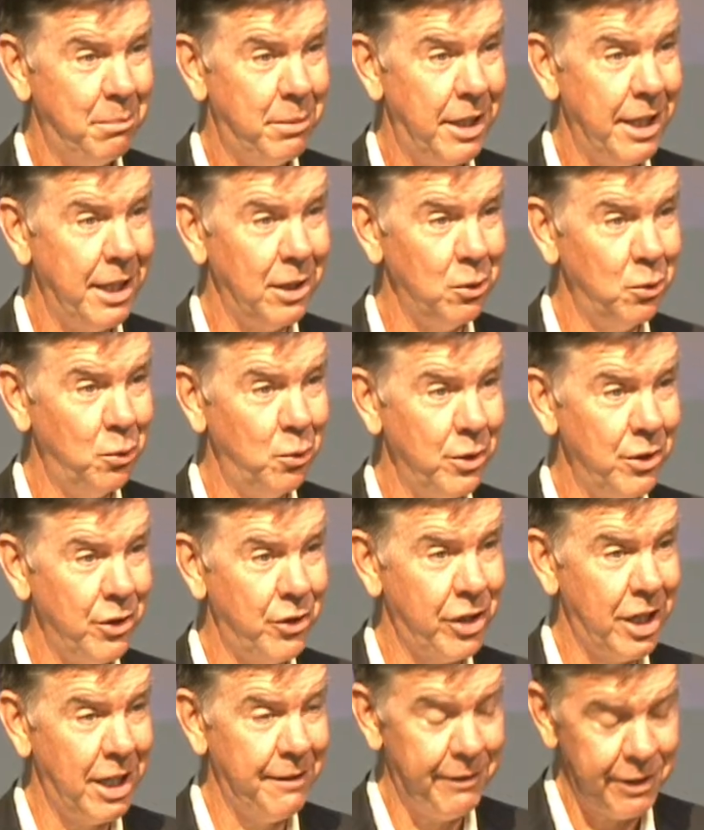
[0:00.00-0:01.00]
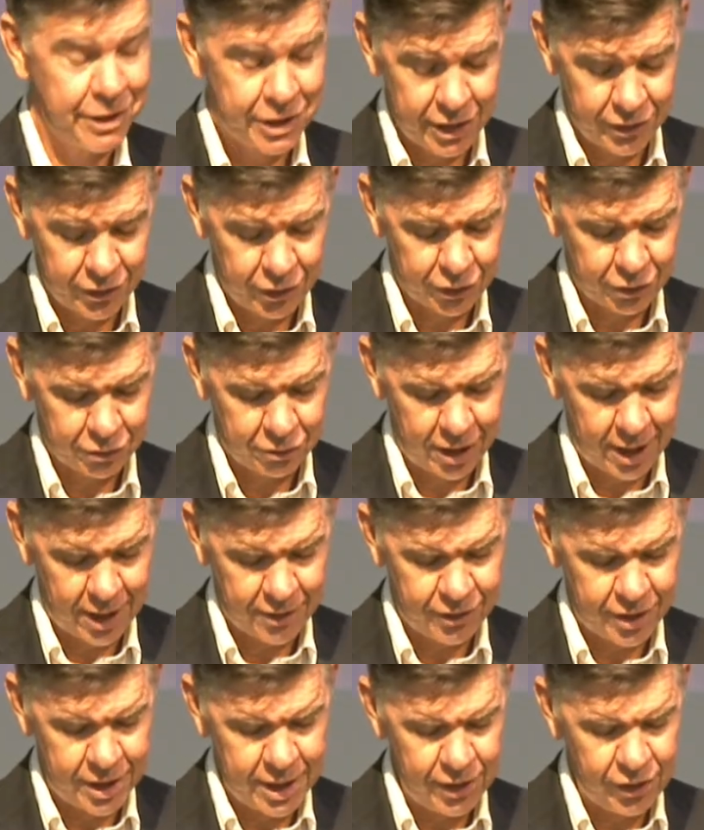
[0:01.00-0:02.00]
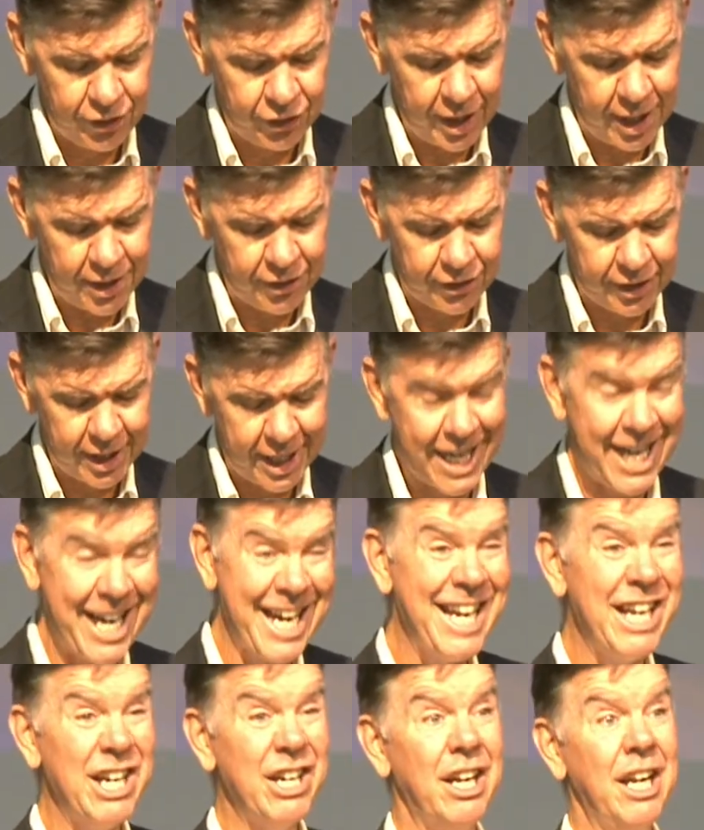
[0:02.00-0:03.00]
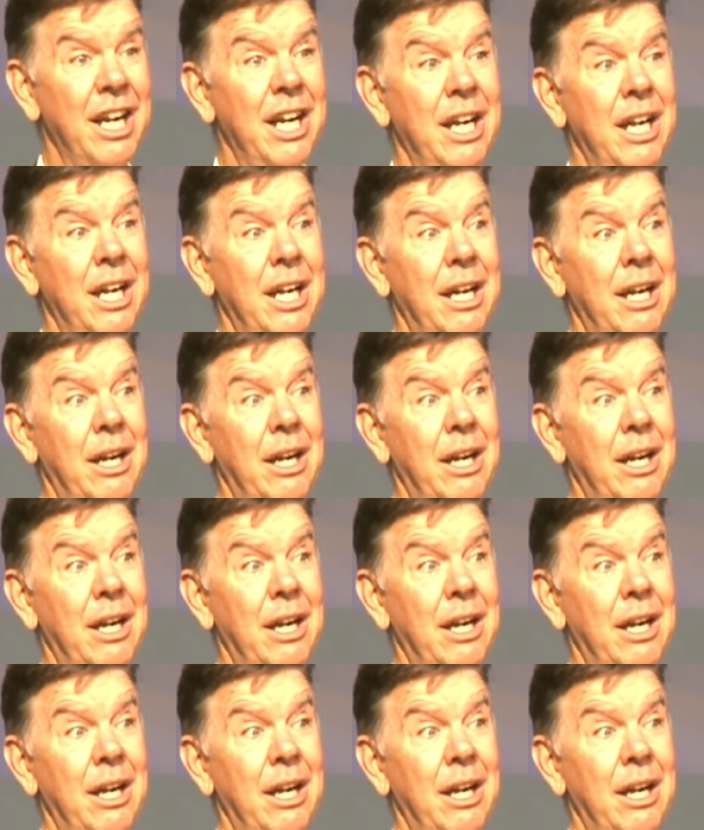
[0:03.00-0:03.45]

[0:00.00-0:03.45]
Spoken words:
by our Lord and Saviour Jesus Christ. And he says, in